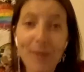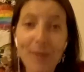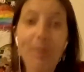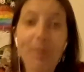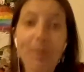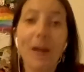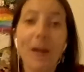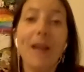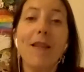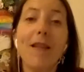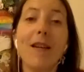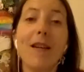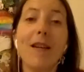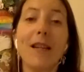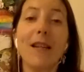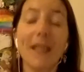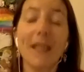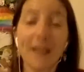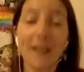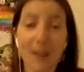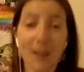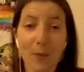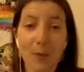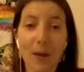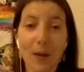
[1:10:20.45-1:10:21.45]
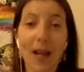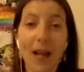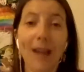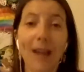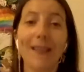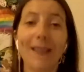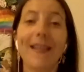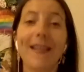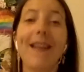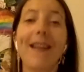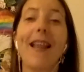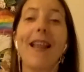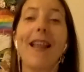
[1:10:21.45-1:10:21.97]
And by learning to
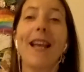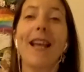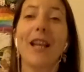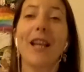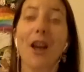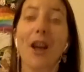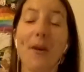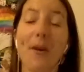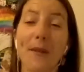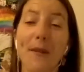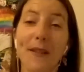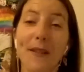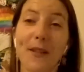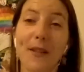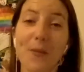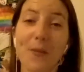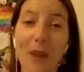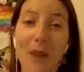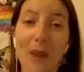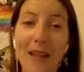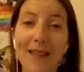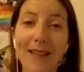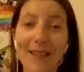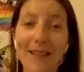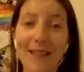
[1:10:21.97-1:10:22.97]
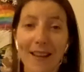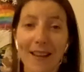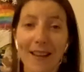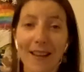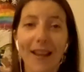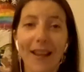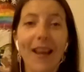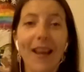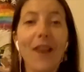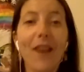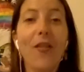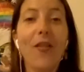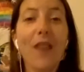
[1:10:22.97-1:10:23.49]
relax and let go and surrender,
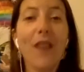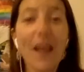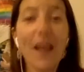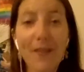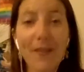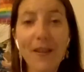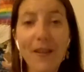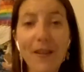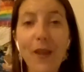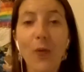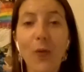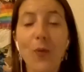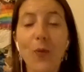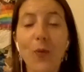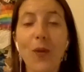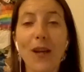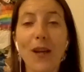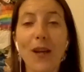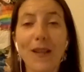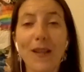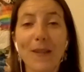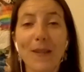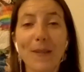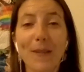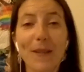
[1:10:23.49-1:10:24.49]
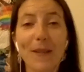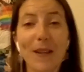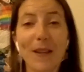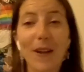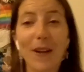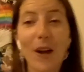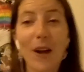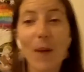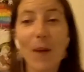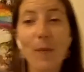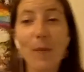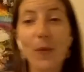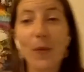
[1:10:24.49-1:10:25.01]
then the orgasms can
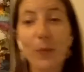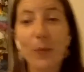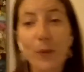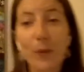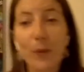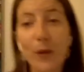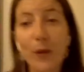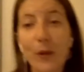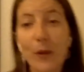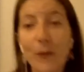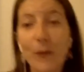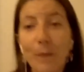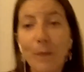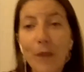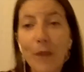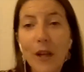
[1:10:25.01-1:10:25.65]
come through.